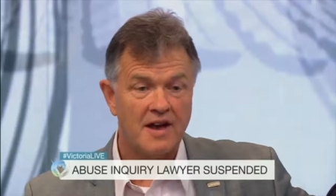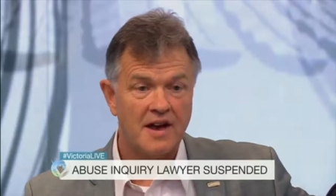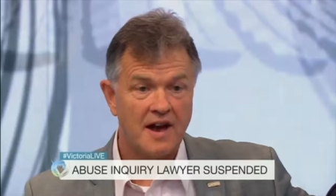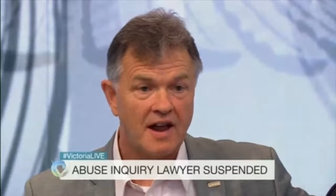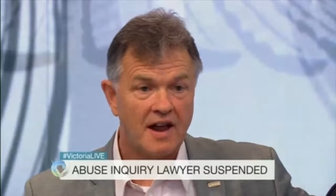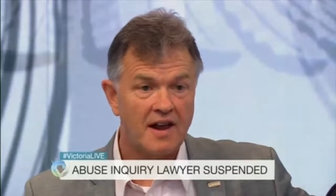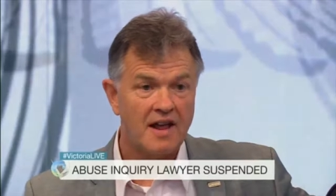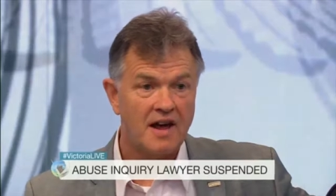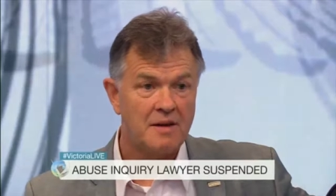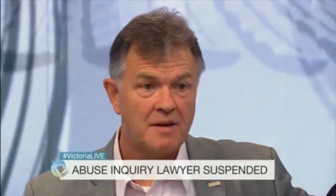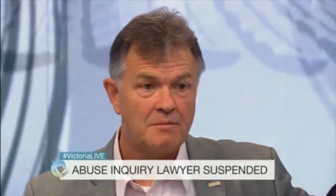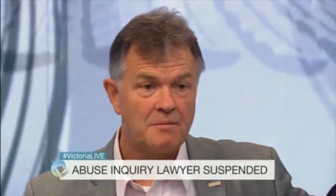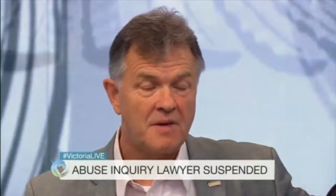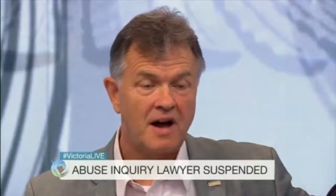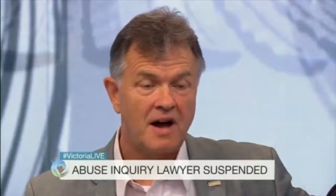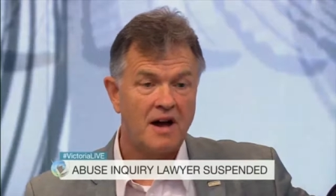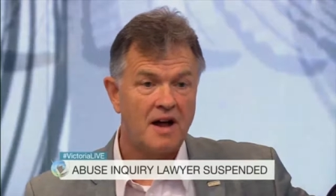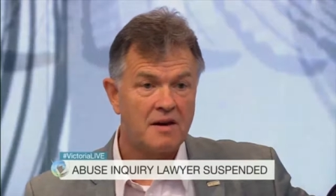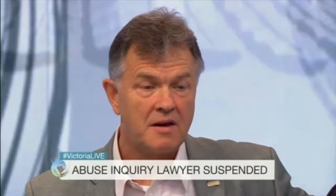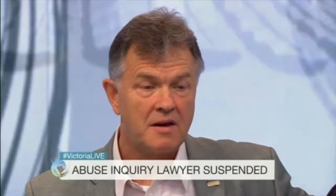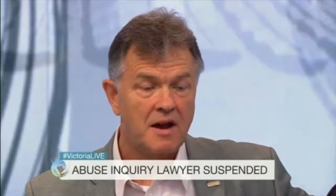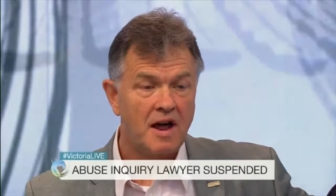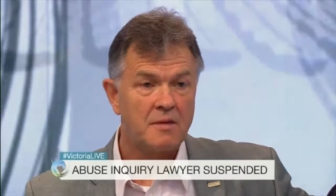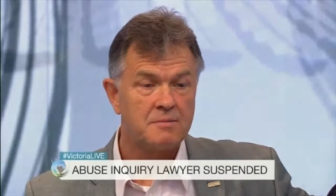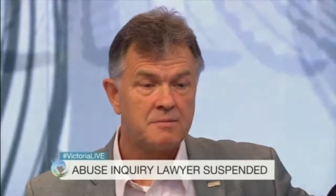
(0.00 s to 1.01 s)
and I'm,
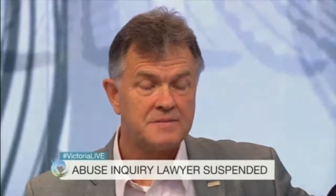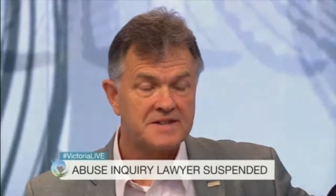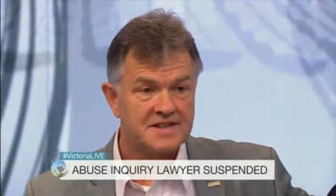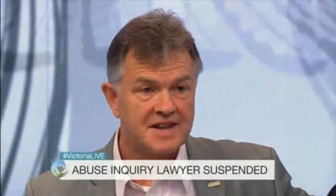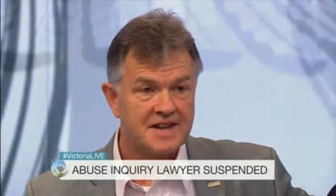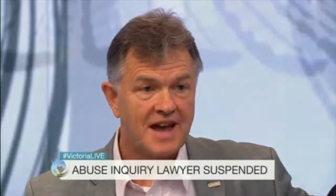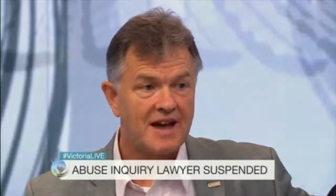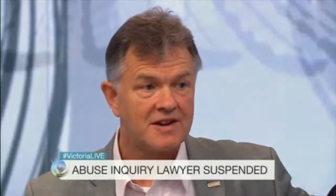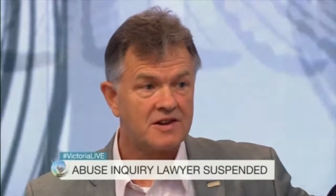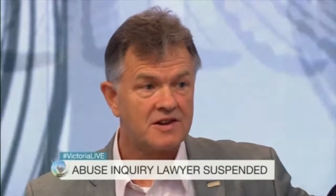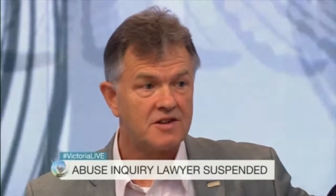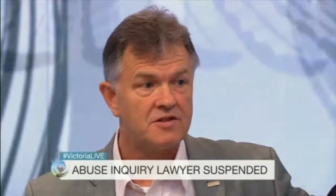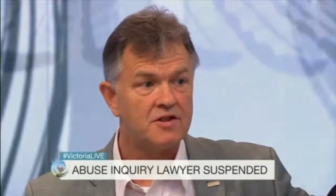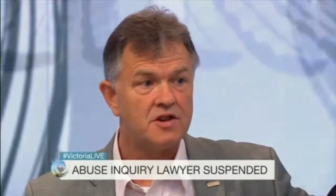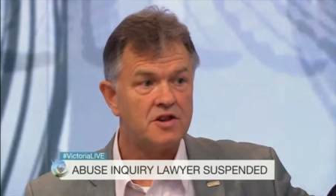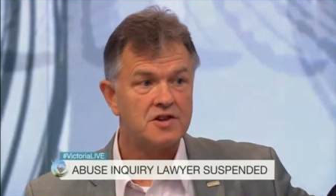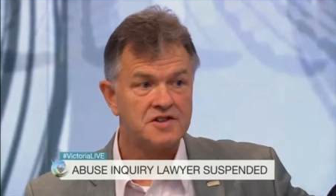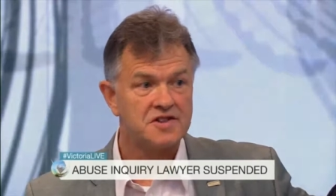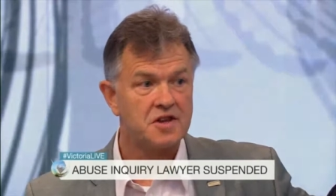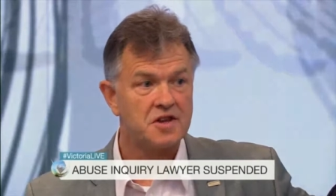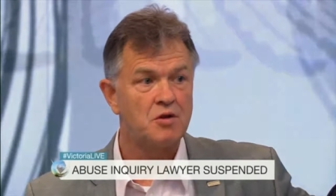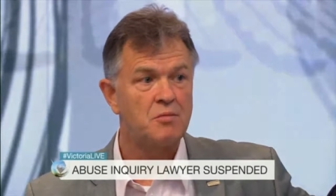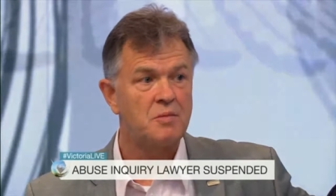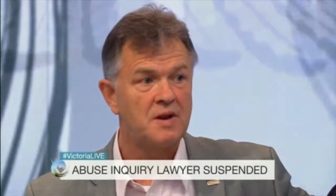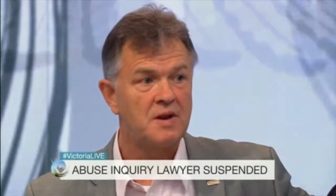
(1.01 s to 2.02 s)
I'm, I'm saddened that
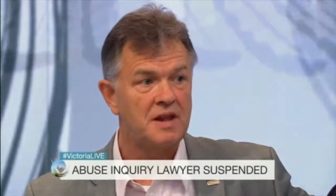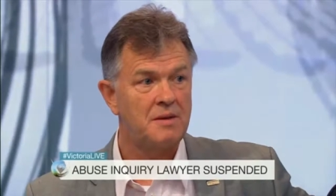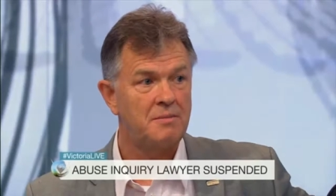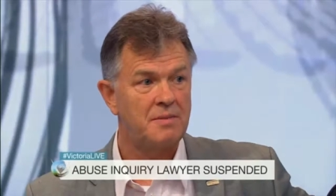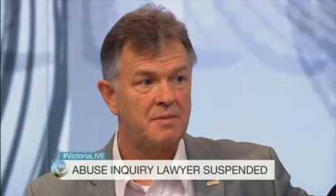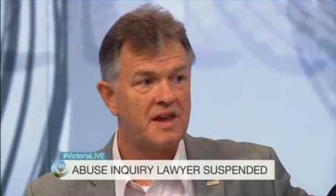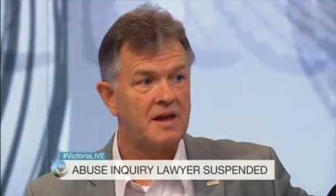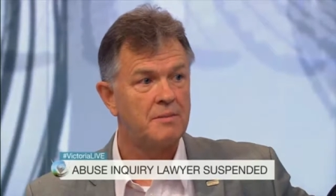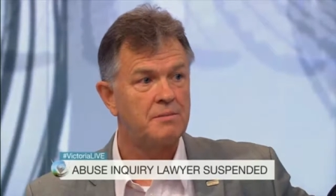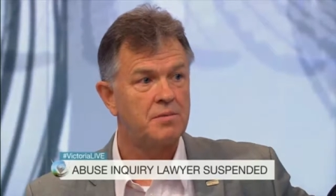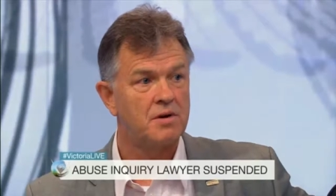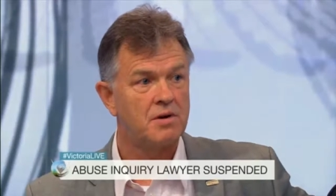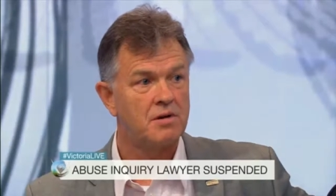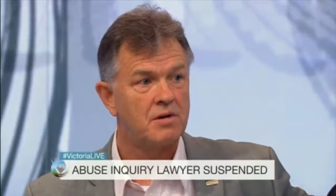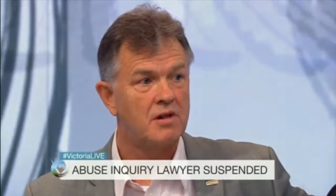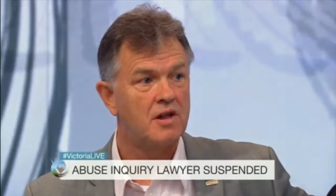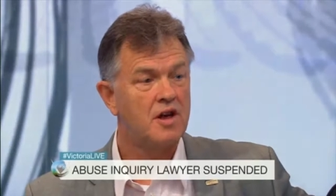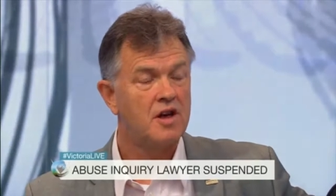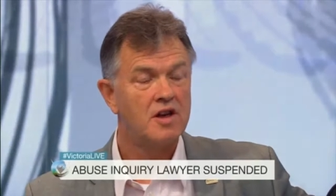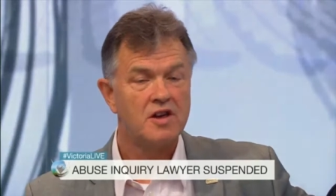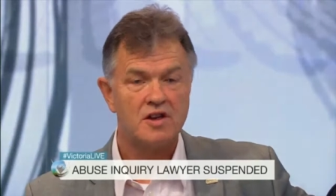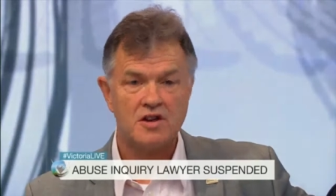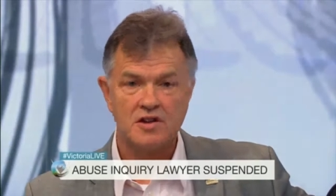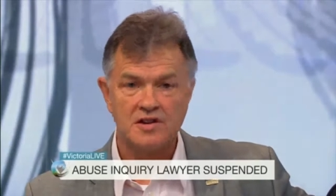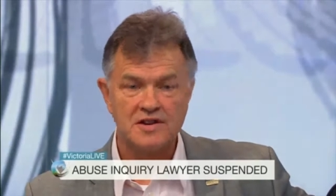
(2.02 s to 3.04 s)
so many people
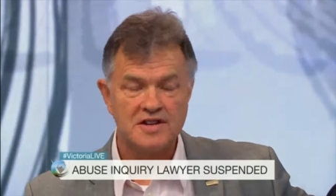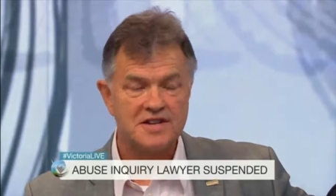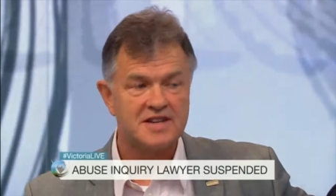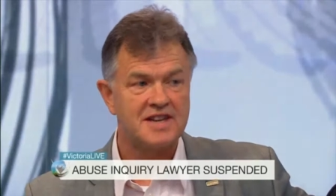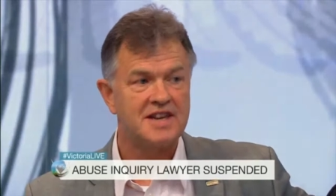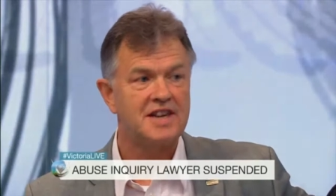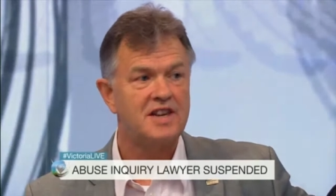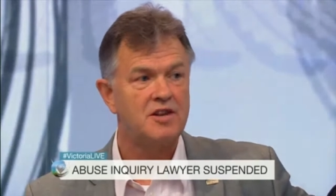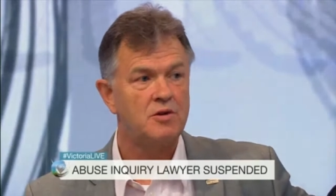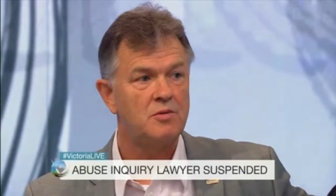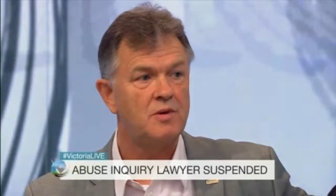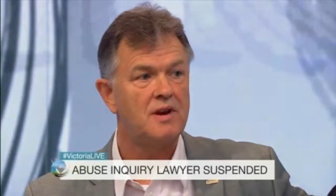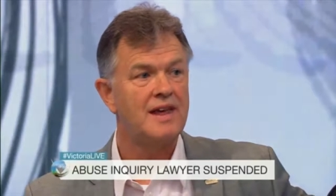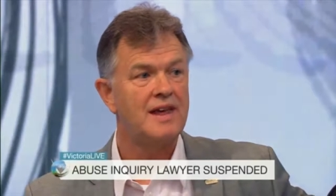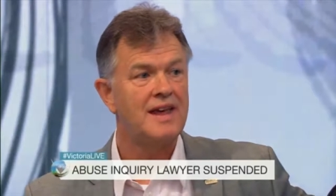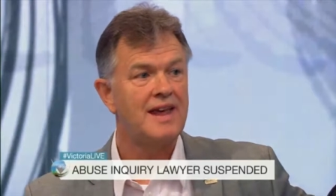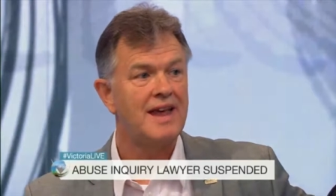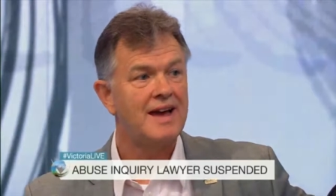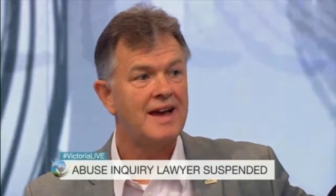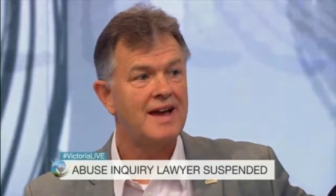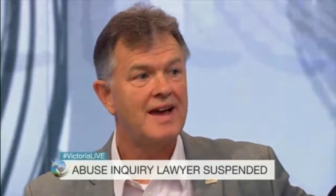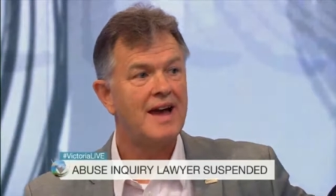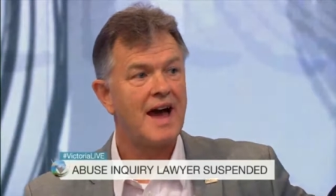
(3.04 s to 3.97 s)
continually